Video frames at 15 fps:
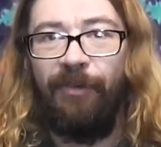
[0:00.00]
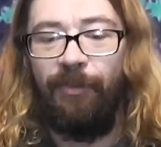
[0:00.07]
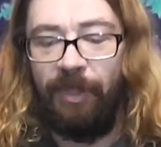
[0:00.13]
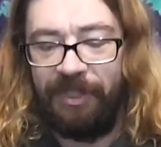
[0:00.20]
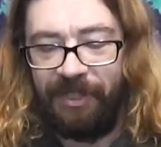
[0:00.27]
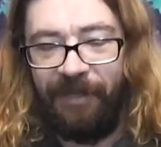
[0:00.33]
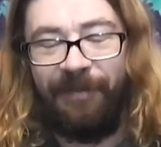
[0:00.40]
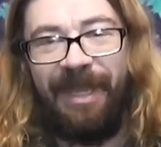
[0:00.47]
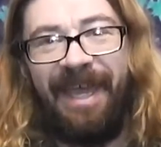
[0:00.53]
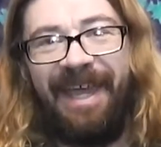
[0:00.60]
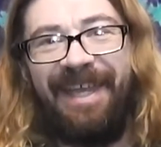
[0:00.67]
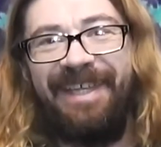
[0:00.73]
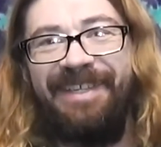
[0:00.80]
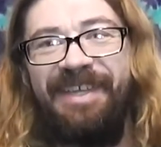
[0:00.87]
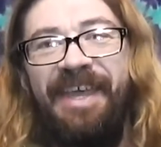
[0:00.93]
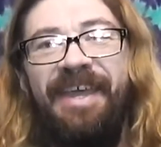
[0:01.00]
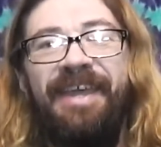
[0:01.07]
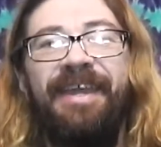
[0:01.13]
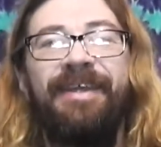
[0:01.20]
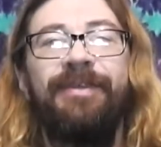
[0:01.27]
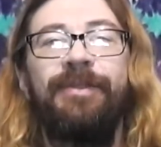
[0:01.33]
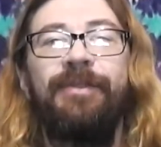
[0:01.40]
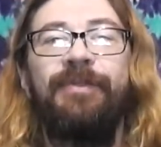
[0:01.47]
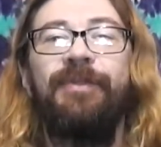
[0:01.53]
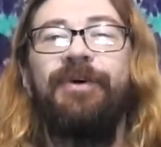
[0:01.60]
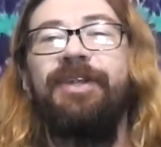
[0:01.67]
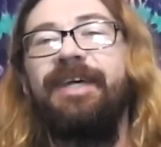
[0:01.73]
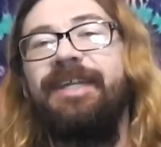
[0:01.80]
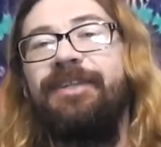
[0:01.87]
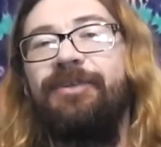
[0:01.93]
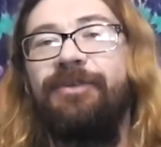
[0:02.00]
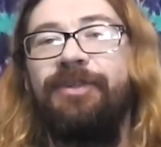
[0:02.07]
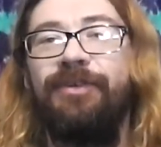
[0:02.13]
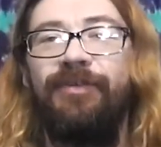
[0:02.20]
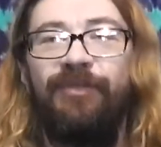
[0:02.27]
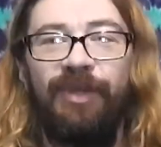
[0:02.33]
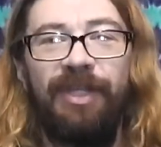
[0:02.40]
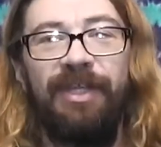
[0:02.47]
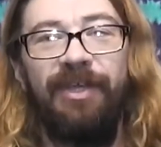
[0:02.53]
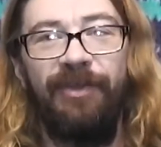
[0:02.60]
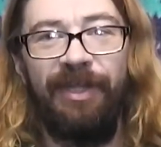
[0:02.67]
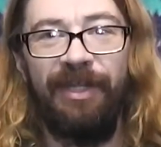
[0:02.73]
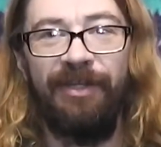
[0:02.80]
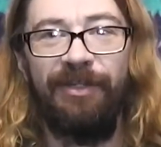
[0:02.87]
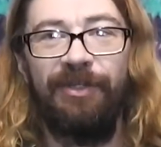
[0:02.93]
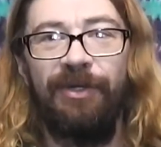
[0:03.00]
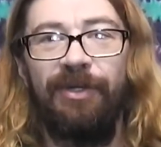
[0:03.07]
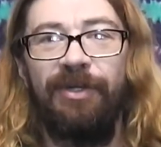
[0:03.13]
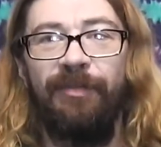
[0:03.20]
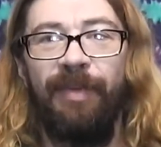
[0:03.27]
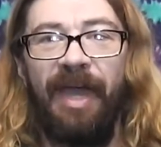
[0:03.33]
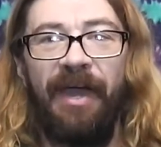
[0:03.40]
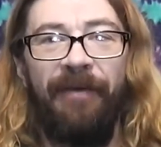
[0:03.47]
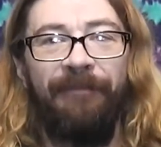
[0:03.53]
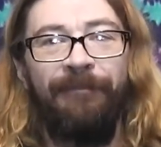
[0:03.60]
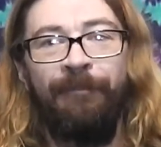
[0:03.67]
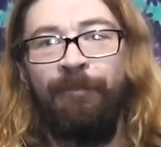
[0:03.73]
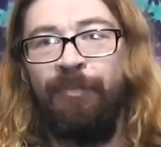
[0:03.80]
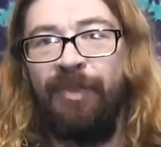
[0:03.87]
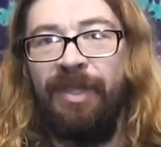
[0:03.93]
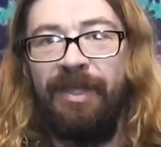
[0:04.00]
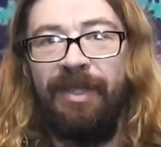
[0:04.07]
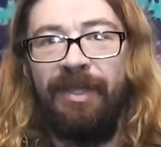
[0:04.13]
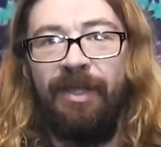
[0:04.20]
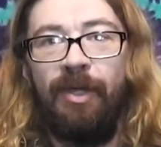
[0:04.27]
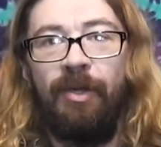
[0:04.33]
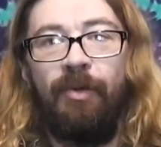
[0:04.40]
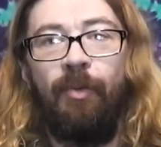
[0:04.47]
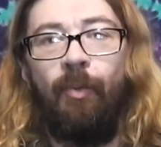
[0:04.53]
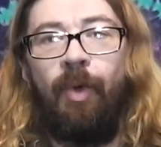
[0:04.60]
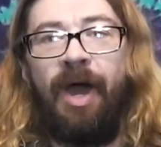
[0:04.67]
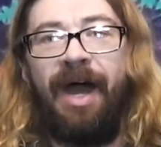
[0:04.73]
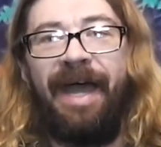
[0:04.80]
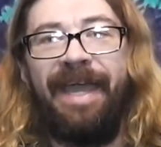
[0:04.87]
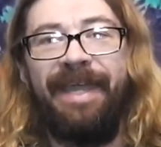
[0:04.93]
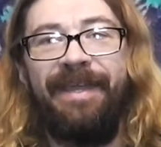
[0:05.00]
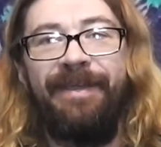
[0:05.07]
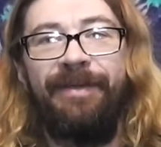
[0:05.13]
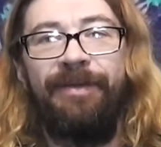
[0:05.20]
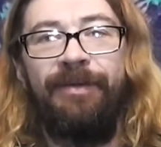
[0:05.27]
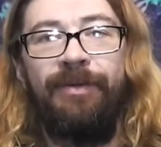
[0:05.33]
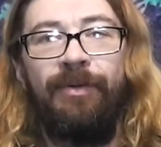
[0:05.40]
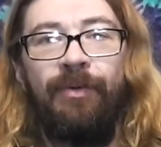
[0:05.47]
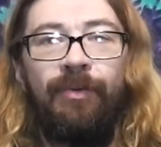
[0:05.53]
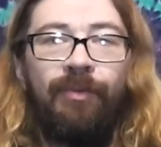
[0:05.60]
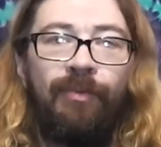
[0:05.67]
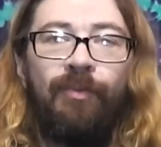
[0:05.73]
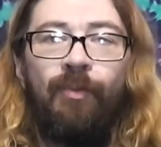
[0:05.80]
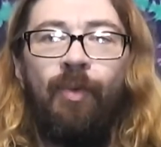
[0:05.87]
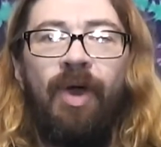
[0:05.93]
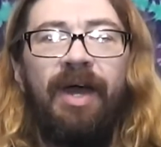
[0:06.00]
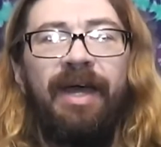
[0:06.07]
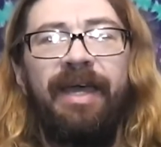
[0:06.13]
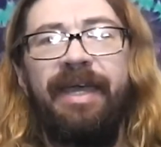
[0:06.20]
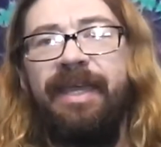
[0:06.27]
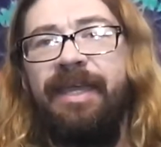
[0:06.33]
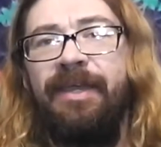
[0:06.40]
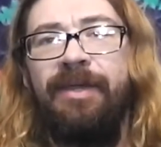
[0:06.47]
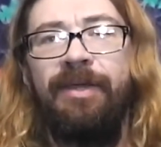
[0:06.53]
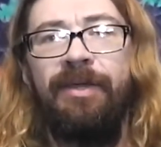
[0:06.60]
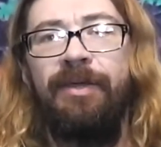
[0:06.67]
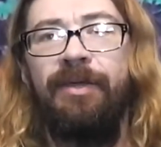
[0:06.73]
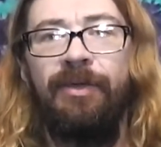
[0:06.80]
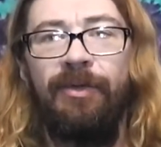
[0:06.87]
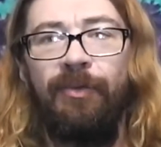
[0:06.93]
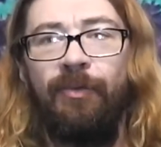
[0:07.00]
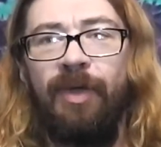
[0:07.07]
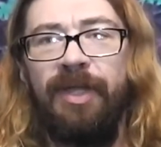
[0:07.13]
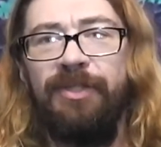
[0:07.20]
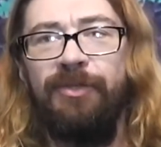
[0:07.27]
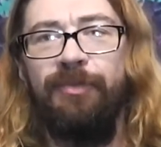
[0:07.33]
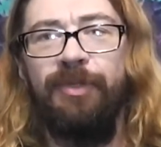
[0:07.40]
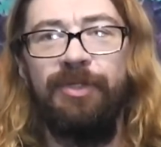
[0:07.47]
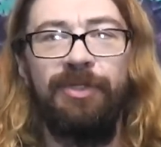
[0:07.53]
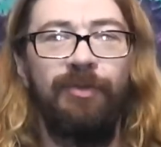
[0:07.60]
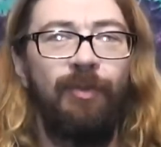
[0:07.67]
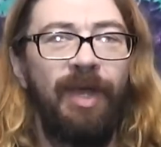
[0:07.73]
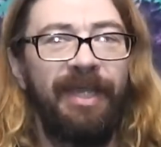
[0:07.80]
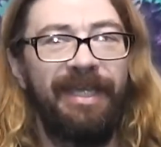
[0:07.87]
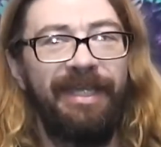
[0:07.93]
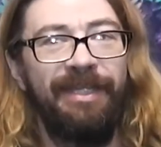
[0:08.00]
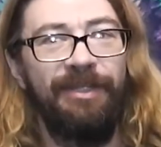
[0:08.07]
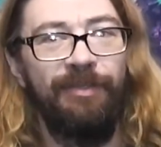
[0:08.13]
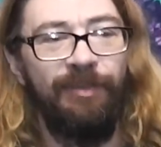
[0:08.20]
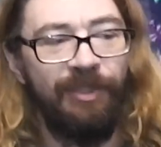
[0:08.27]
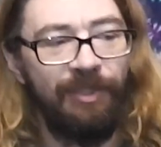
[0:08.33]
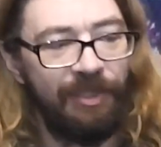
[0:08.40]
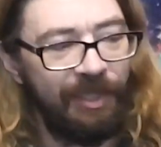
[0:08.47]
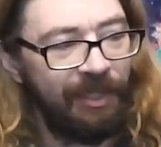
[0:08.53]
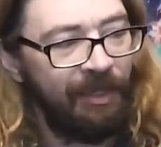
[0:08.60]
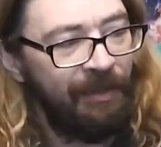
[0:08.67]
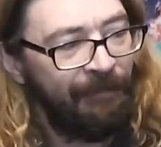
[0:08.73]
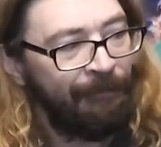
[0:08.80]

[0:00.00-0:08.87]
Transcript: What's up guys? Thought I'd do a little video here to talk about why. Why why do music? Why get into music?